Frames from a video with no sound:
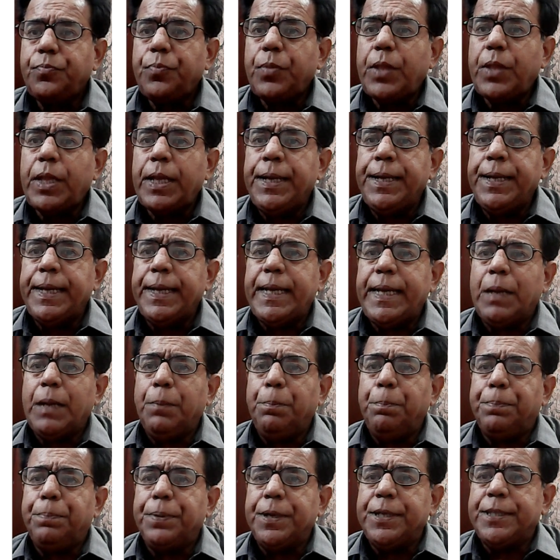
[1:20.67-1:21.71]

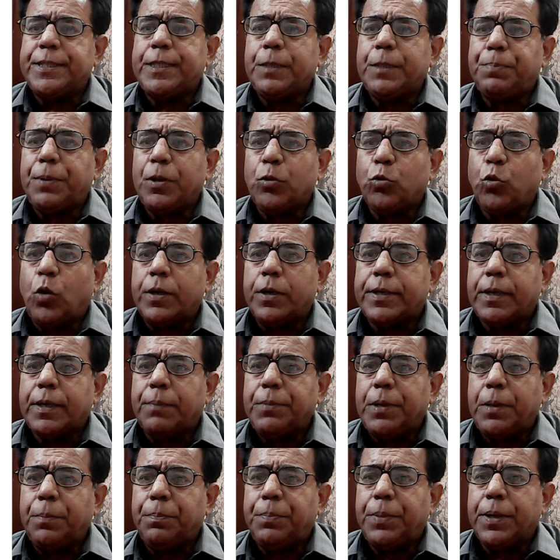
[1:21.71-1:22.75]
Name, principal
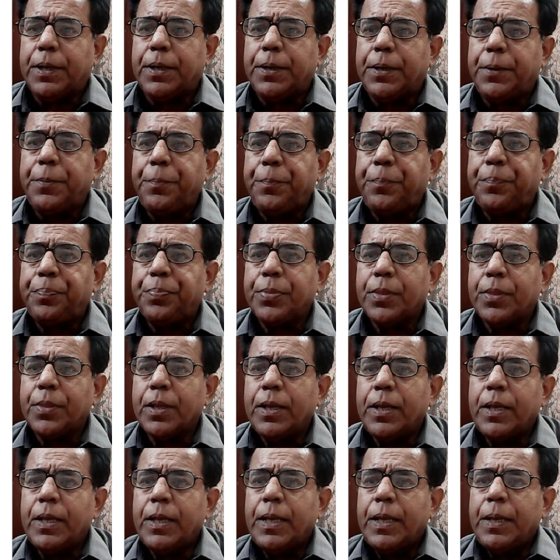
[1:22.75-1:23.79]
quantum number,
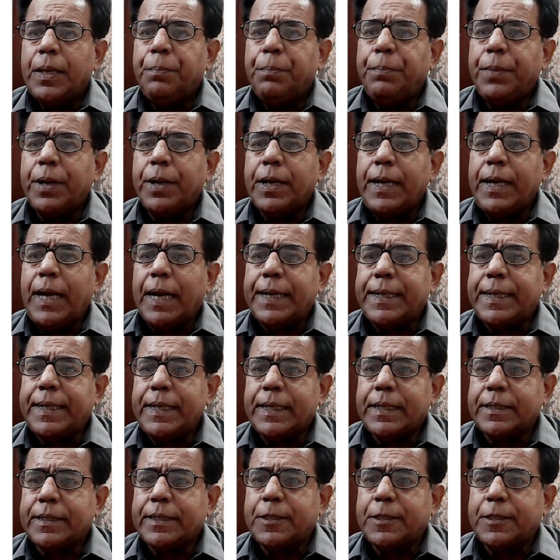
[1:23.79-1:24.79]
magnetic